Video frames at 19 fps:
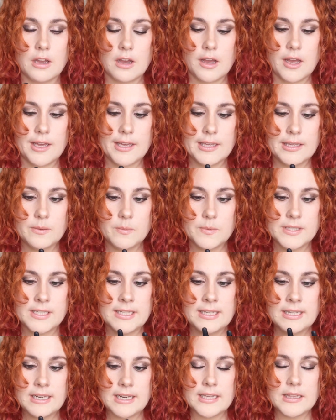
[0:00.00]
I was a
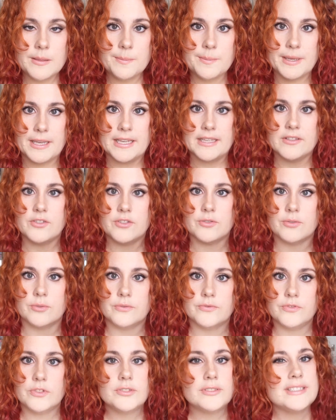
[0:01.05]
little bit sort
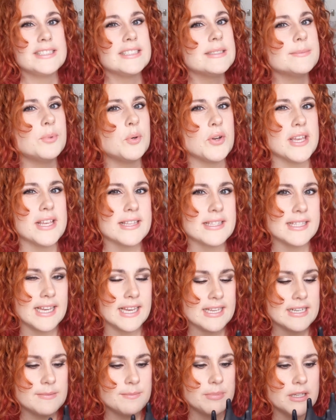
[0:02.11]
of, not
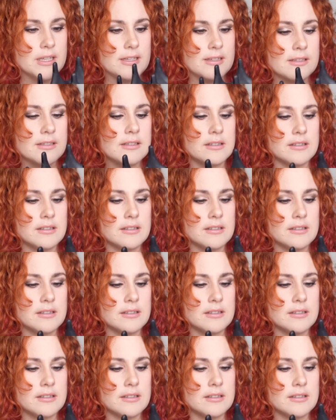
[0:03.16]
disappointed, but